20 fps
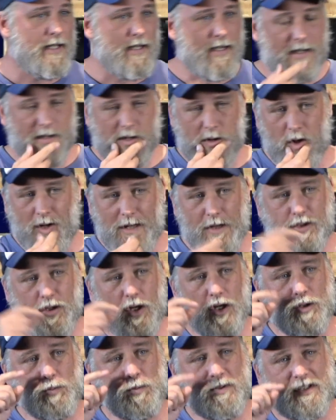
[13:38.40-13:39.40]
The early
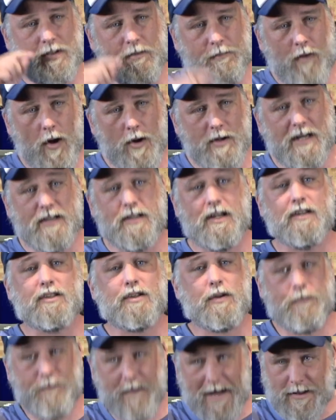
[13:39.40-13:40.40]
church was devoted
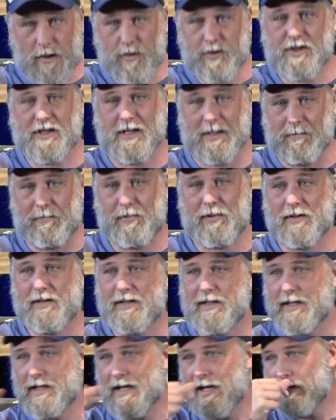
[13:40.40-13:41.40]
to fellowship.
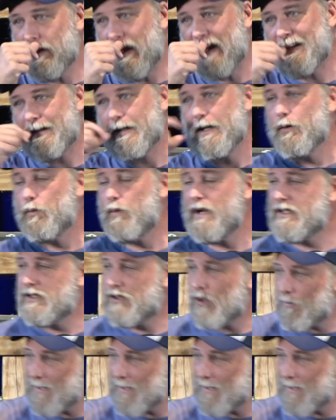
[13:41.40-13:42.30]
Like we do